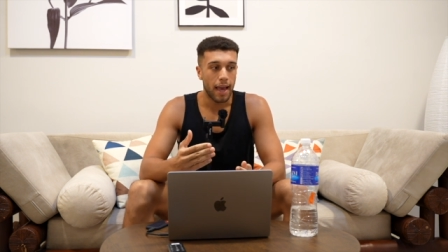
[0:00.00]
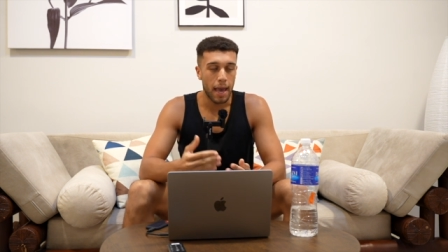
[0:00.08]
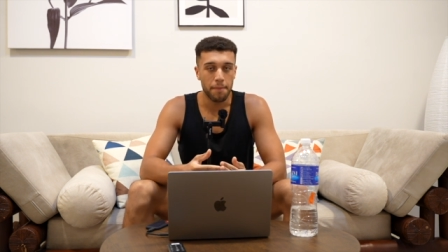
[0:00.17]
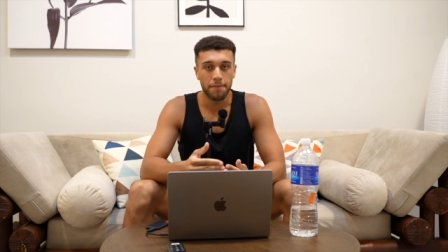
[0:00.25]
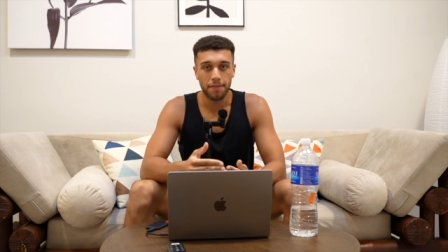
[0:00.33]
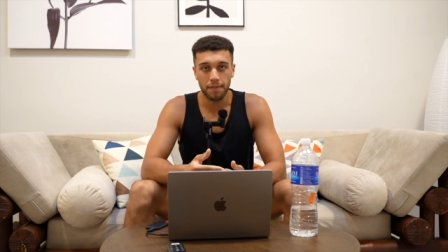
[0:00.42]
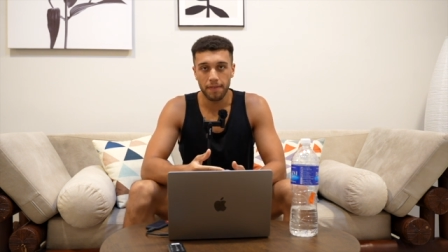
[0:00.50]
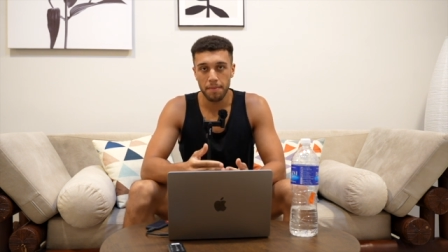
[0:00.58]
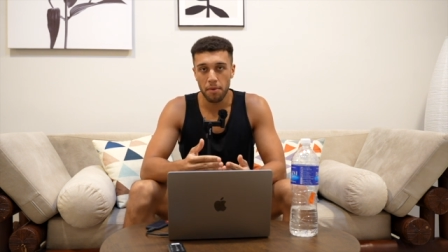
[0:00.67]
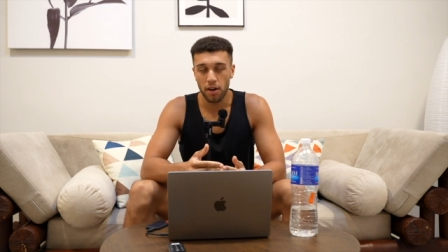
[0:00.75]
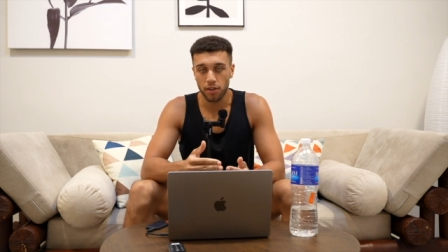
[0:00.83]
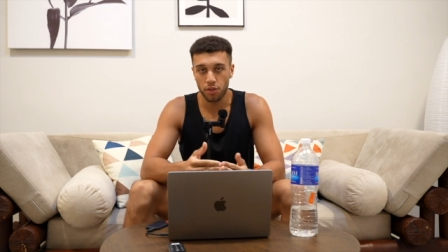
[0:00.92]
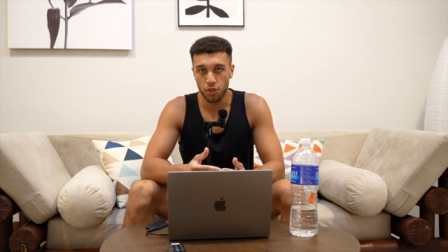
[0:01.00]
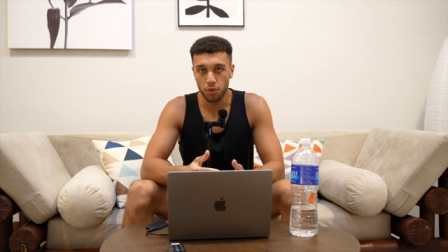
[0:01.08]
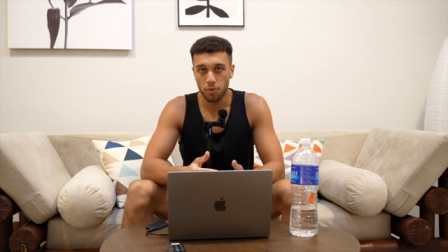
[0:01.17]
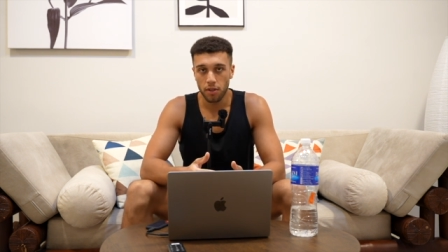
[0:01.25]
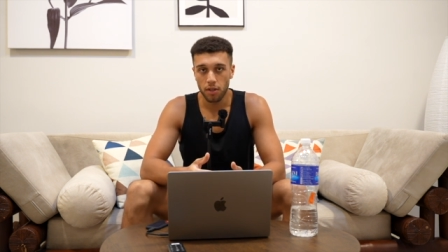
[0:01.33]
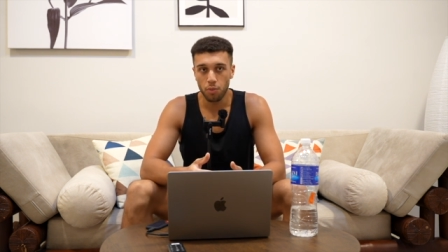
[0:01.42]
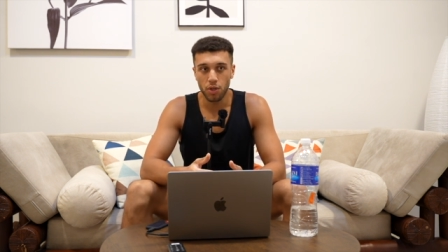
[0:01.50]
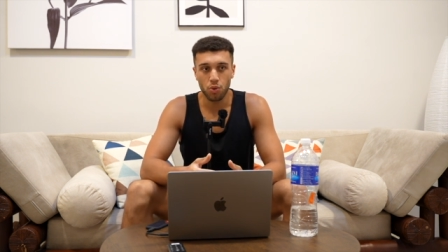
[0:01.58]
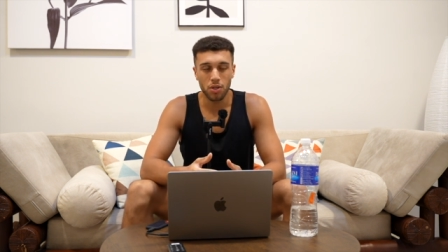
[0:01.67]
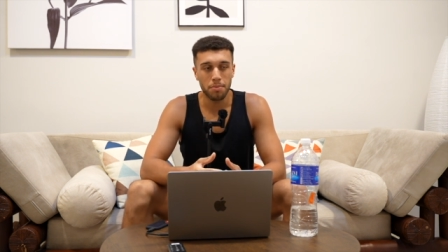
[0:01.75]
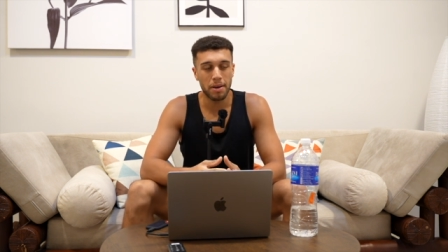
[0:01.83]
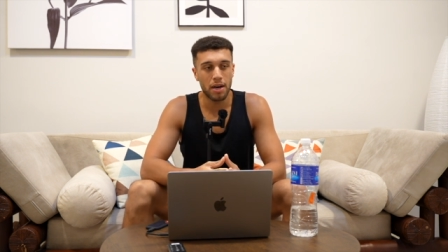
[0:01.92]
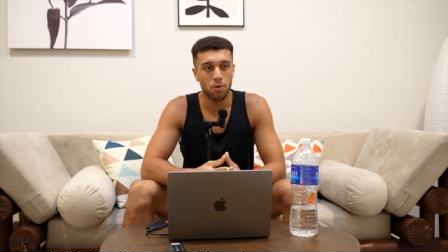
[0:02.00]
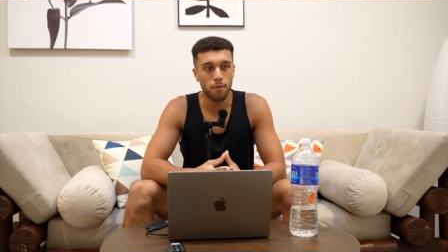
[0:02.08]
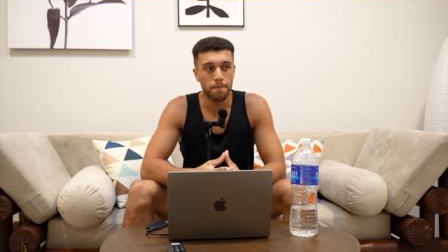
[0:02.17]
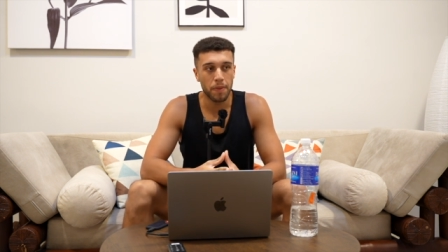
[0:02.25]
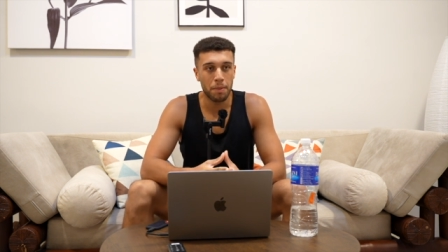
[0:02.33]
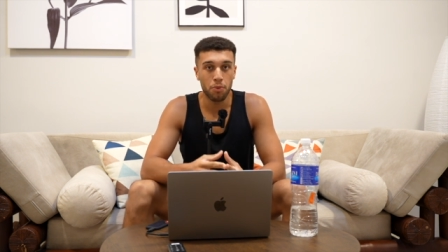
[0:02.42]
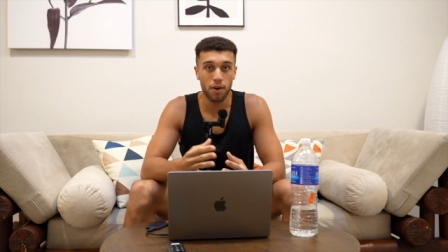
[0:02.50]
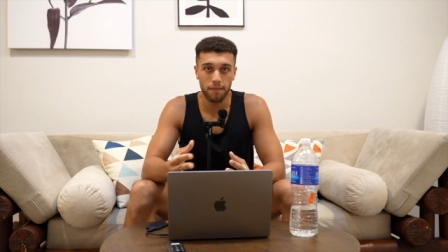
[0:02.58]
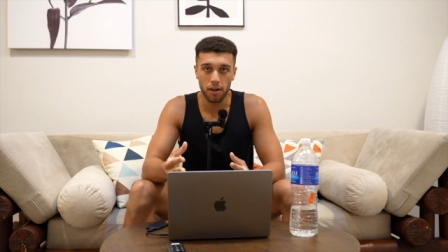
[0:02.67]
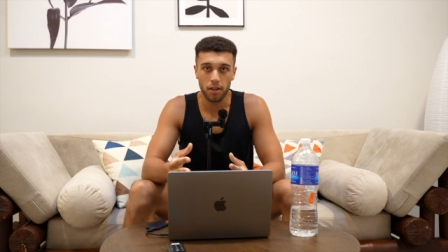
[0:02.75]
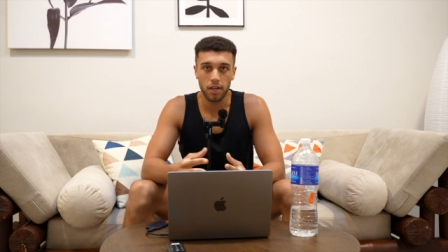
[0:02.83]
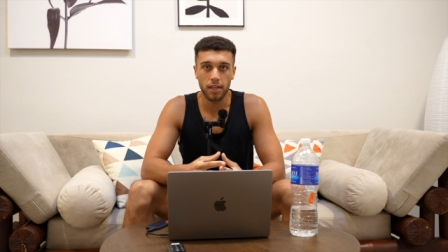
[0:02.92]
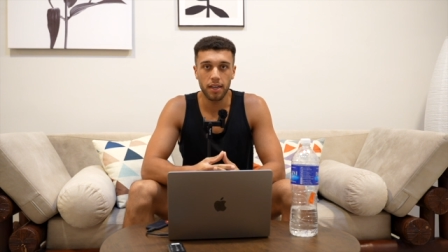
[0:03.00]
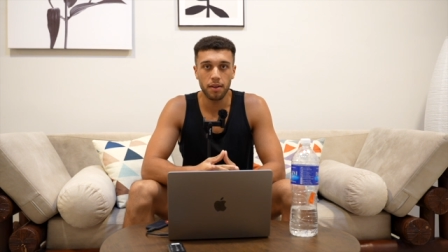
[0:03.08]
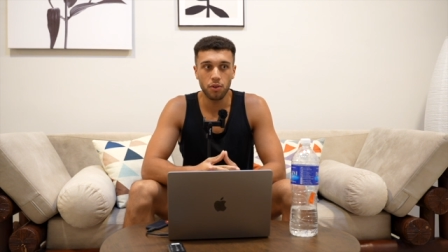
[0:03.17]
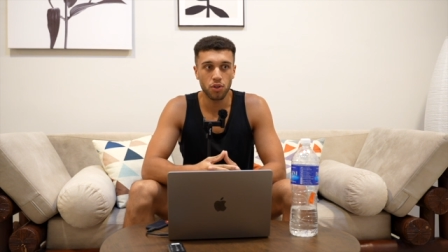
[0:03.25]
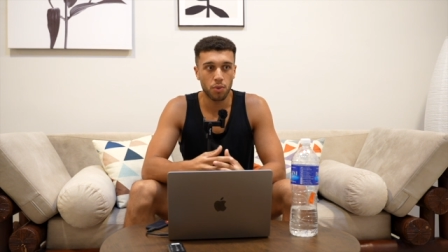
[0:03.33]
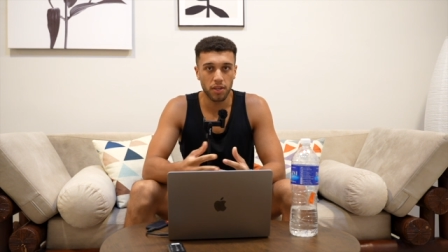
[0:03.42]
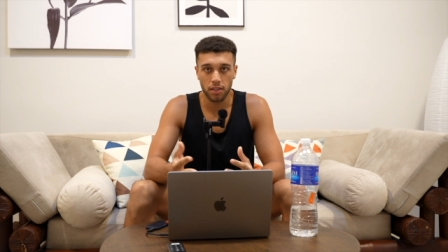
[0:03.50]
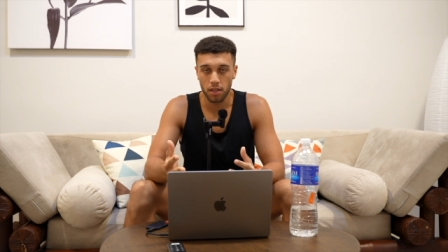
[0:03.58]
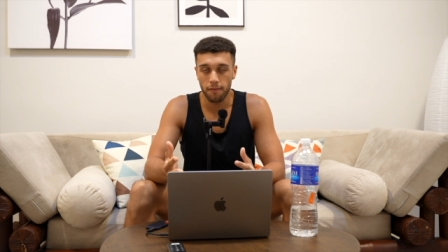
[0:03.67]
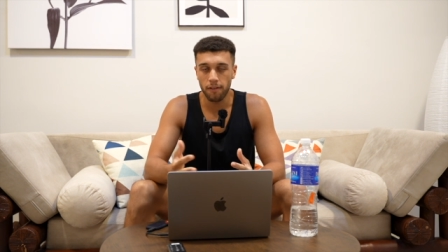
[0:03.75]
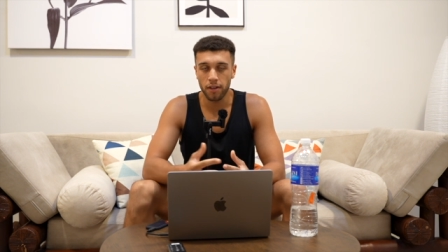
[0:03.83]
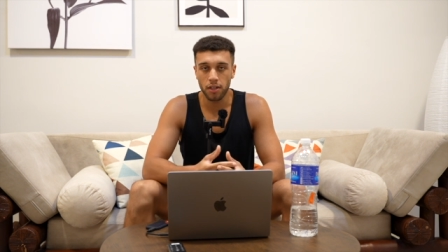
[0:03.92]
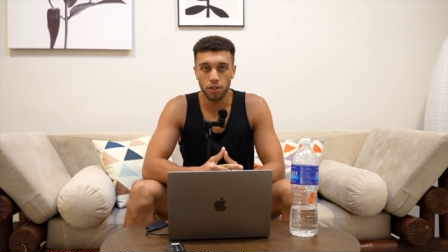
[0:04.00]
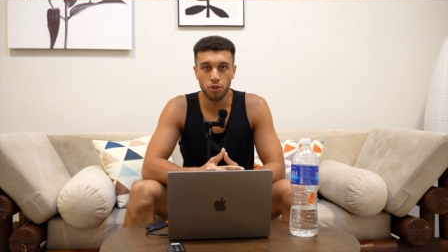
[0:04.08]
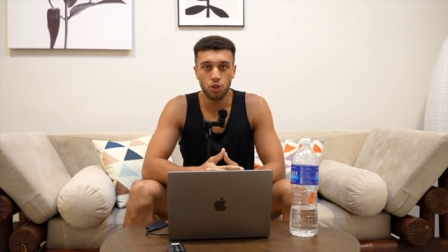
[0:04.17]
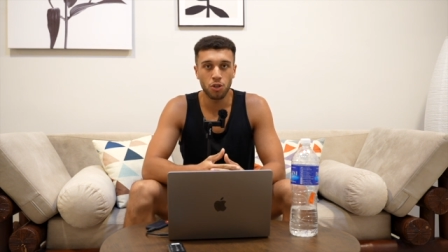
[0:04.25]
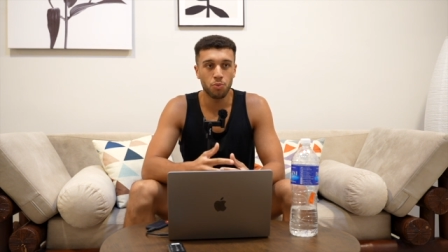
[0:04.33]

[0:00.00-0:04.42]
M50 Mark II which was about I bought a vlogger kit because I wanted to start vlogging on YouTube,